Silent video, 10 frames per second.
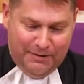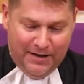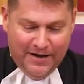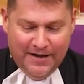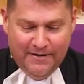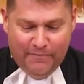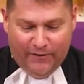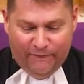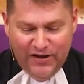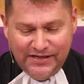But
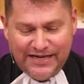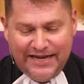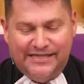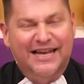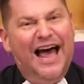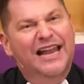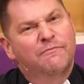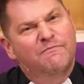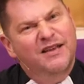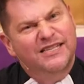it feels like it's kind
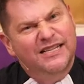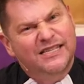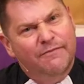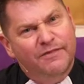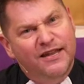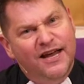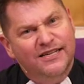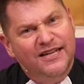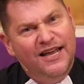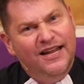of missing something,
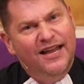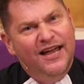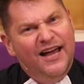doesn't it?